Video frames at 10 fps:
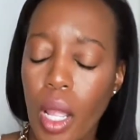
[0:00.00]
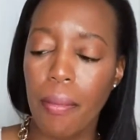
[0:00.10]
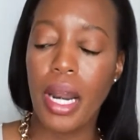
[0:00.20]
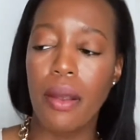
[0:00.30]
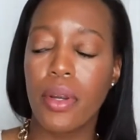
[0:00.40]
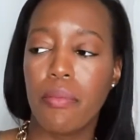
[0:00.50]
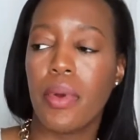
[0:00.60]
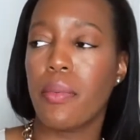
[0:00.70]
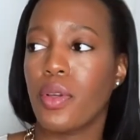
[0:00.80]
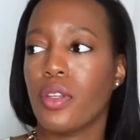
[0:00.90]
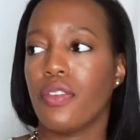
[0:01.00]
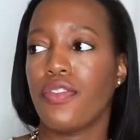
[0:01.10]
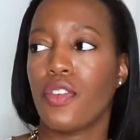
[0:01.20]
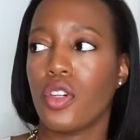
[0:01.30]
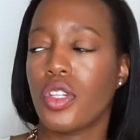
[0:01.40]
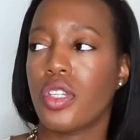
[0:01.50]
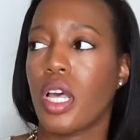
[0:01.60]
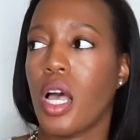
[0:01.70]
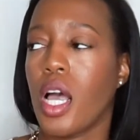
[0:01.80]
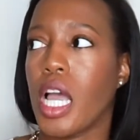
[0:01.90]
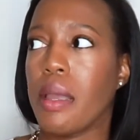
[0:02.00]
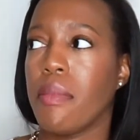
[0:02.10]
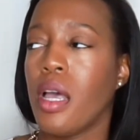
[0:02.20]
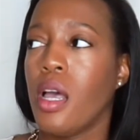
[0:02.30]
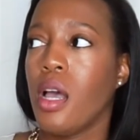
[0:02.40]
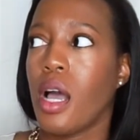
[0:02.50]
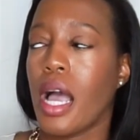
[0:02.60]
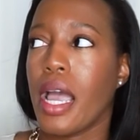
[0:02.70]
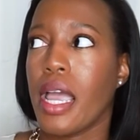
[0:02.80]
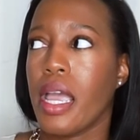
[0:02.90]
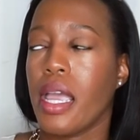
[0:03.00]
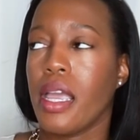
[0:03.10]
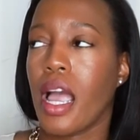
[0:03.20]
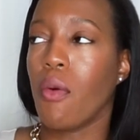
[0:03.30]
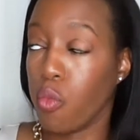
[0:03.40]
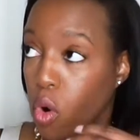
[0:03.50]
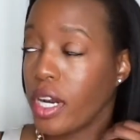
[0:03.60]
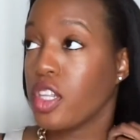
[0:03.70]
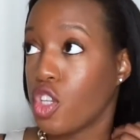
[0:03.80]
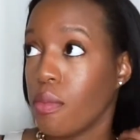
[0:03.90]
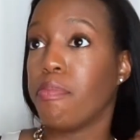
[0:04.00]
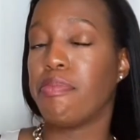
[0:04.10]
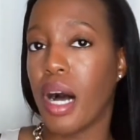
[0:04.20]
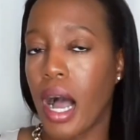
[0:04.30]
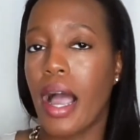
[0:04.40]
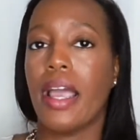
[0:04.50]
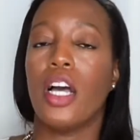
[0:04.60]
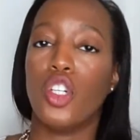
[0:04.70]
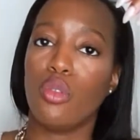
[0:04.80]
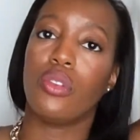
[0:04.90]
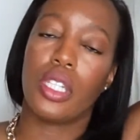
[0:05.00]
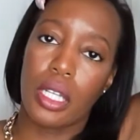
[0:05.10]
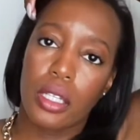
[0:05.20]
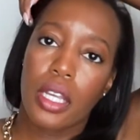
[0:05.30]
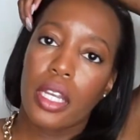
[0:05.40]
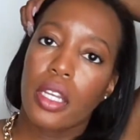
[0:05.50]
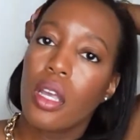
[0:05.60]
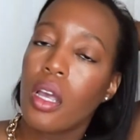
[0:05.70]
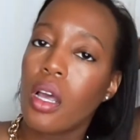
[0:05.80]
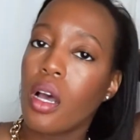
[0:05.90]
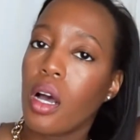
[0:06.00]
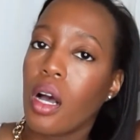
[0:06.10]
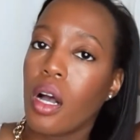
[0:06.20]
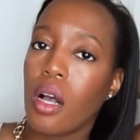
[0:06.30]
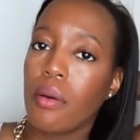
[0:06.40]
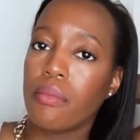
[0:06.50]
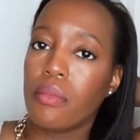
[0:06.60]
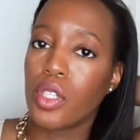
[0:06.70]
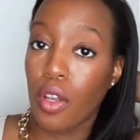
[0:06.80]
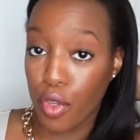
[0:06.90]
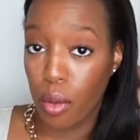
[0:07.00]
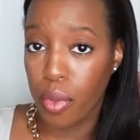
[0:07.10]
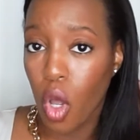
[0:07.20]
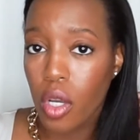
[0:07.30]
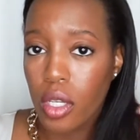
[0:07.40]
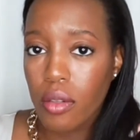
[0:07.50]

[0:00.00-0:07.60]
But I remember the first time I wanted to buy a New Zealand Sauvignon Blanc.